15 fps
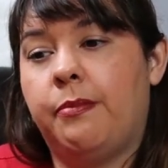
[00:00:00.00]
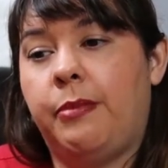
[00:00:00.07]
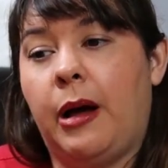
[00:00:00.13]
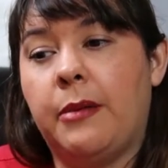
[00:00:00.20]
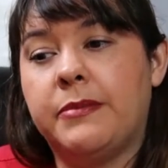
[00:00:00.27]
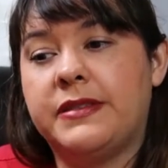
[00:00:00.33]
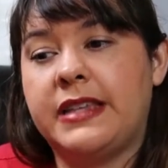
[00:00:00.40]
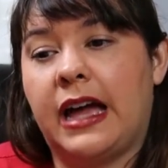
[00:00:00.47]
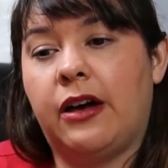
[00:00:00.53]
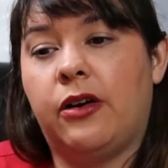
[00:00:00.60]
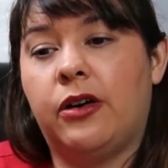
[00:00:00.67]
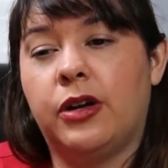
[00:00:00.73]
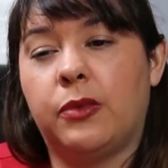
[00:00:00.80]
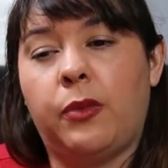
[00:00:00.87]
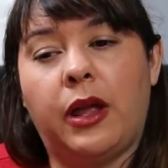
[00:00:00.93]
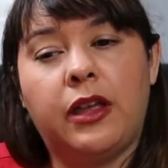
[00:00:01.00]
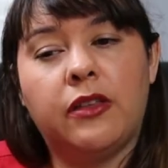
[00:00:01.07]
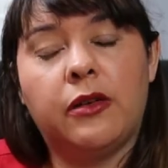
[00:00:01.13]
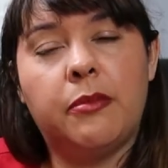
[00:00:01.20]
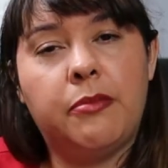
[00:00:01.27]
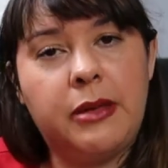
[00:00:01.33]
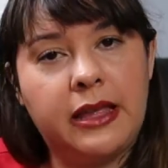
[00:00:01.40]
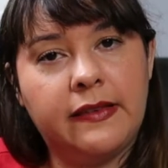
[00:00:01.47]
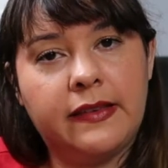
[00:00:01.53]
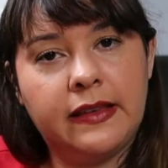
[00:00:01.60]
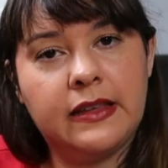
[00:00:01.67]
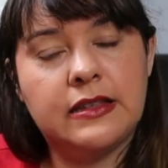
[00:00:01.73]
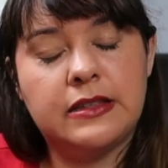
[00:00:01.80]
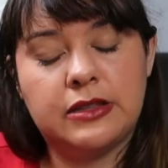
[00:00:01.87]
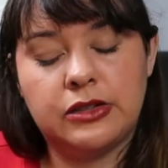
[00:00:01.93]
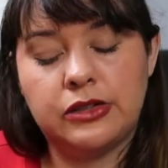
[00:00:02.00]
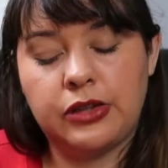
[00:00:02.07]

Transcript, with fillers: pumps out on a regular basis.